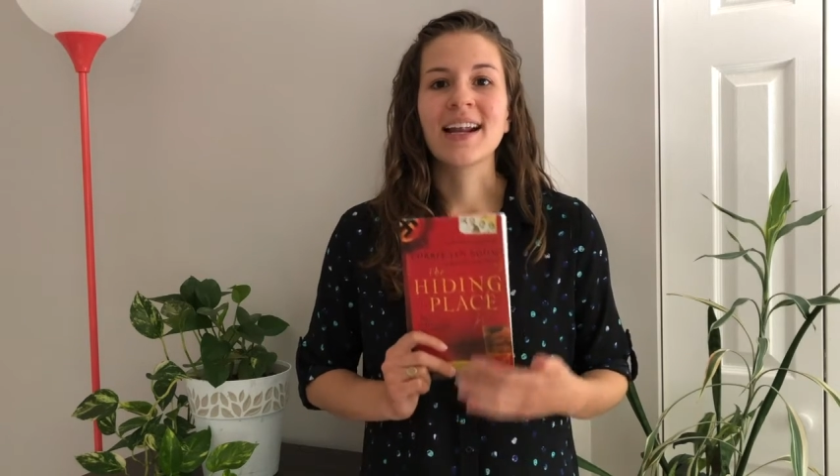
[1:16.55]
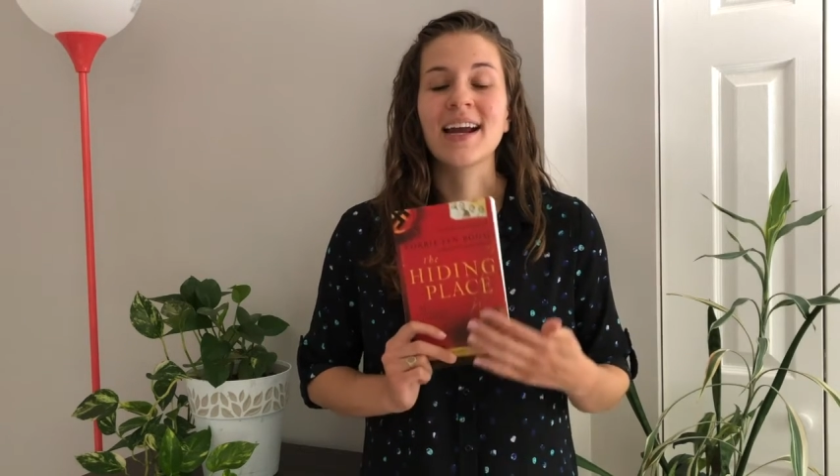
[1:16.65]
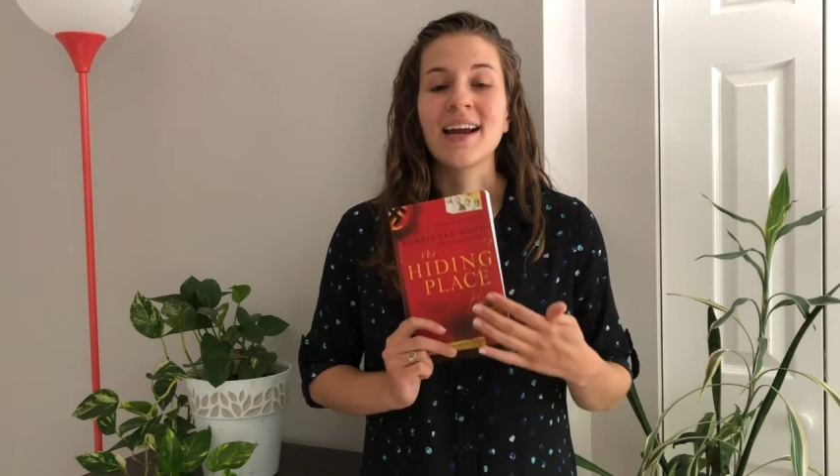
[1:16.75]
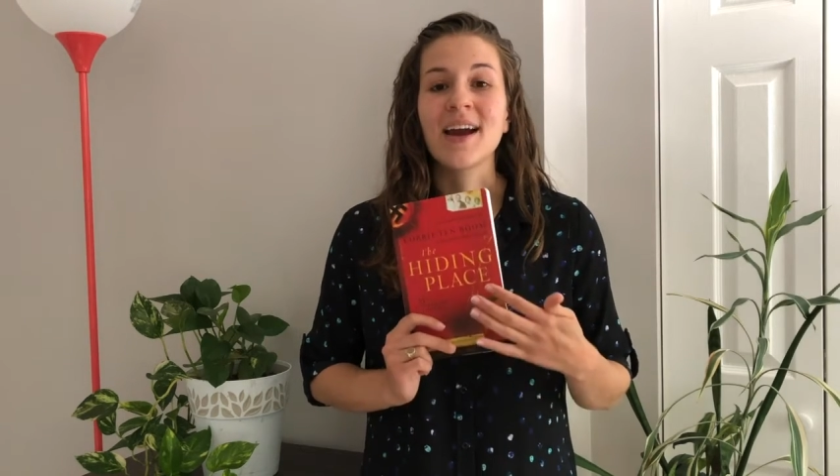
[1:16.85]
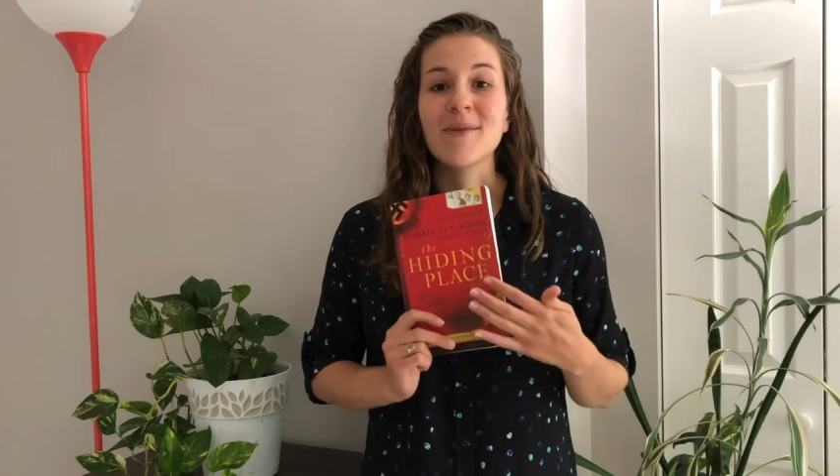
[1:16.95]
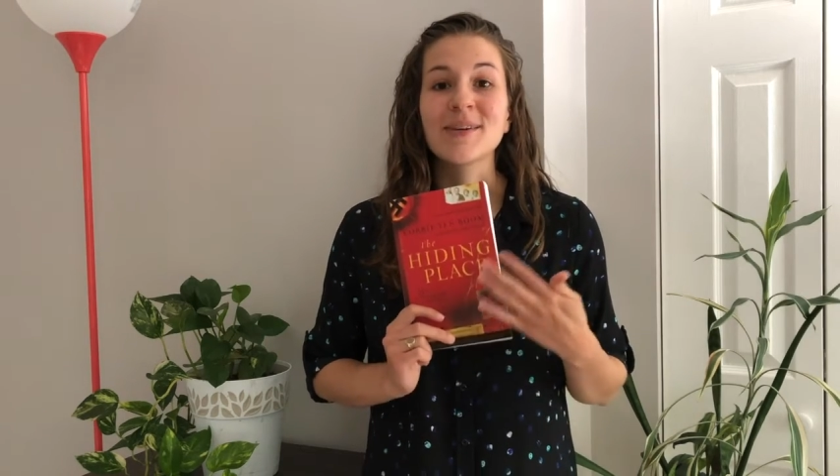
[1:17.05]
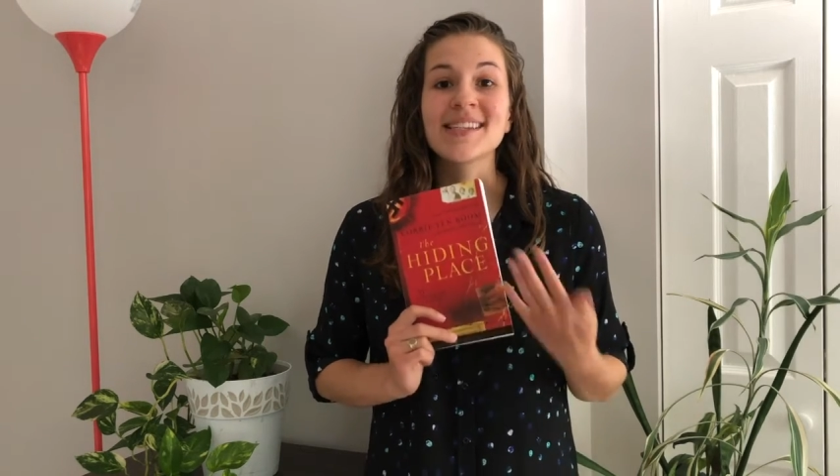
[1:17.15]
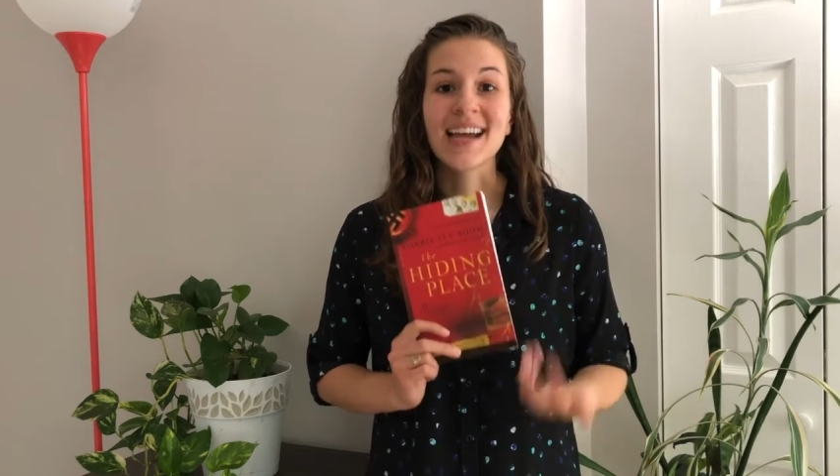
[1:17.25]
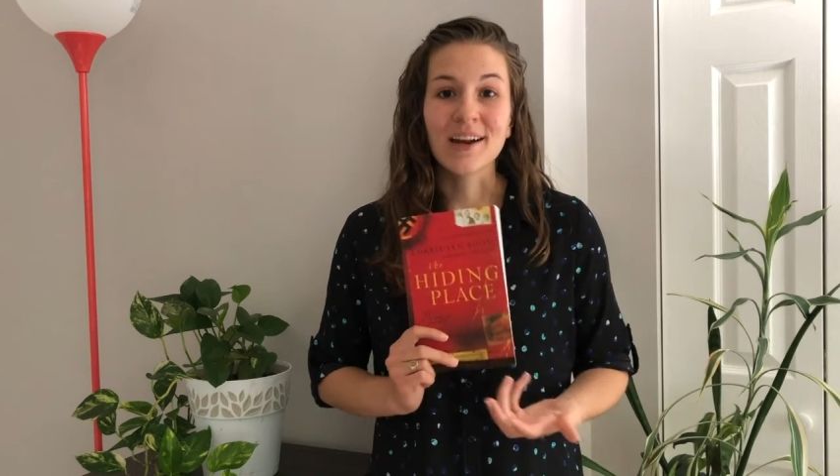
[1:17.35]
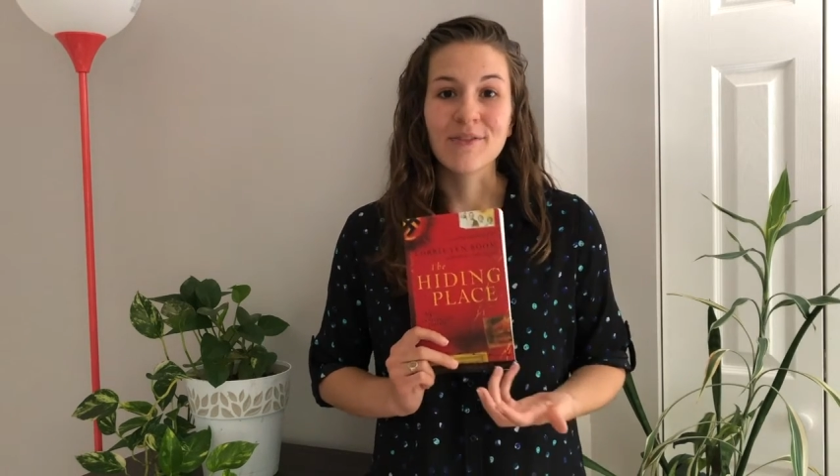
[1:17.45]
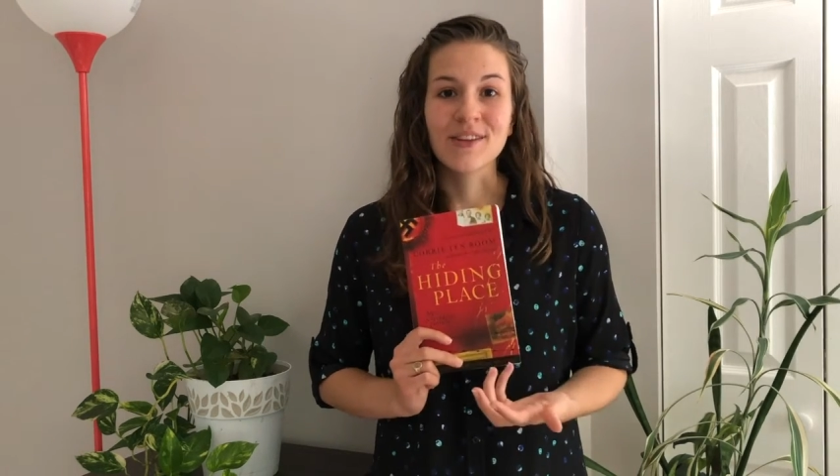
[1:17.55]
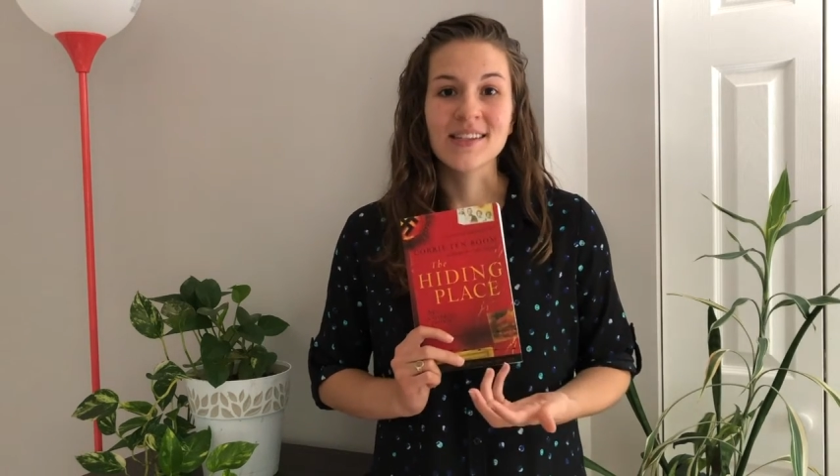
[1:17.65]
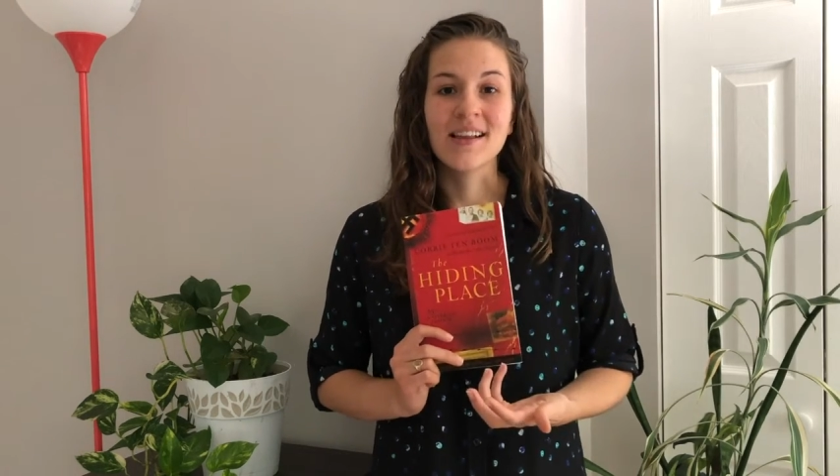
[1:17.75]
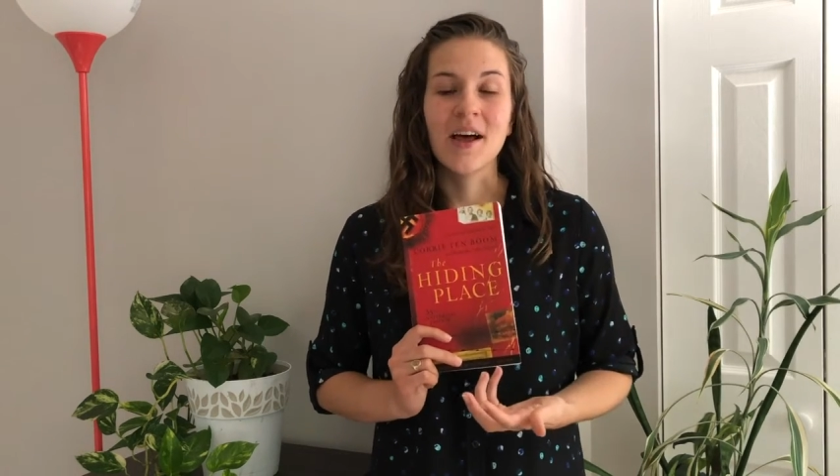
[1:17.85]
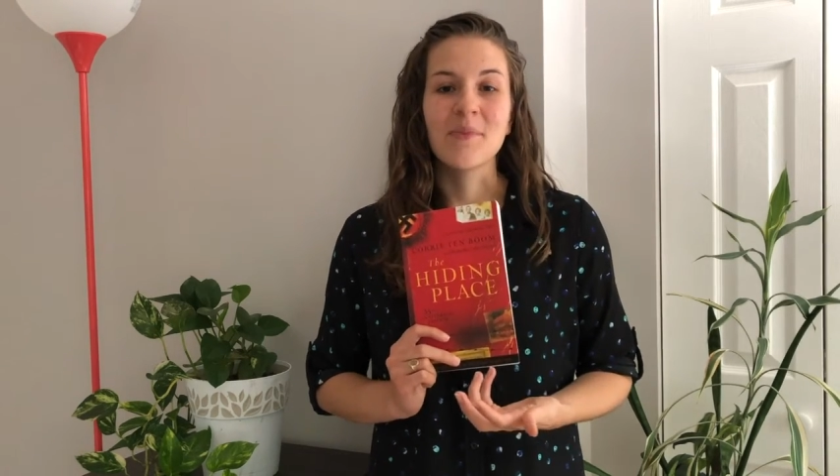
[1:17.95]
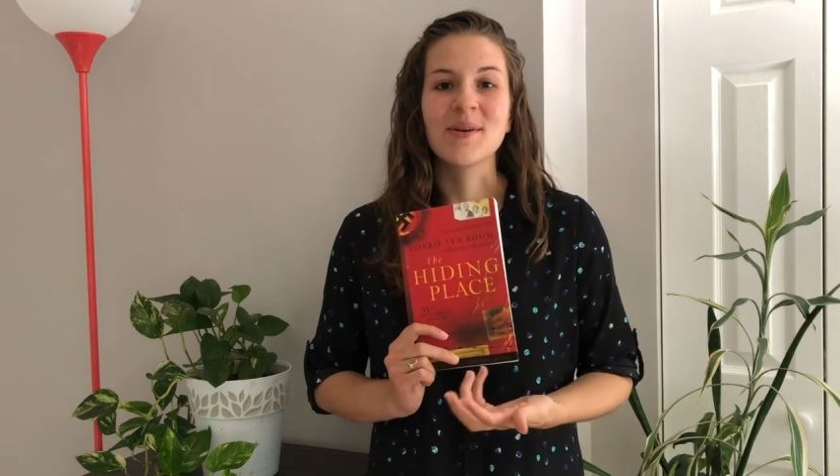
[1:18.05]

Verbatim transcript: and I am excited for this club